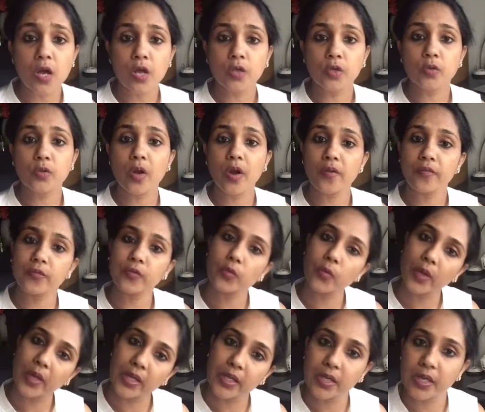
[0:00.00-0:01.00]
You have to
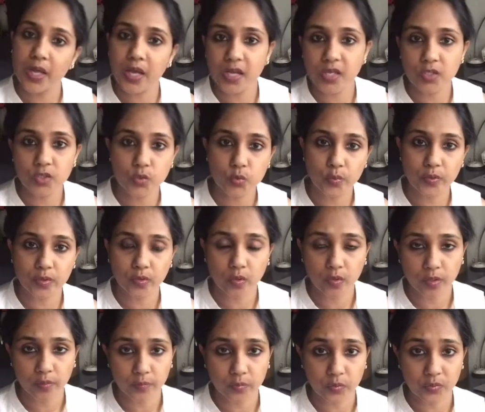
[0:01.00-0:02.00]
engage with your
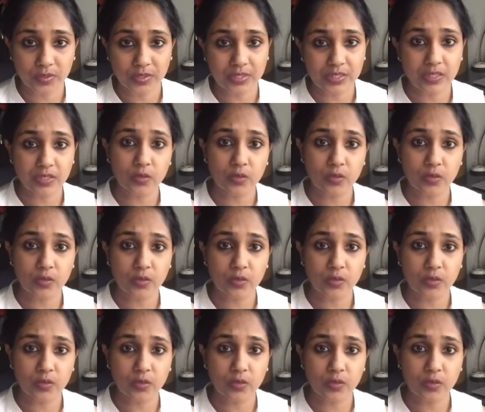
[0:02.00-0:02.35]
community.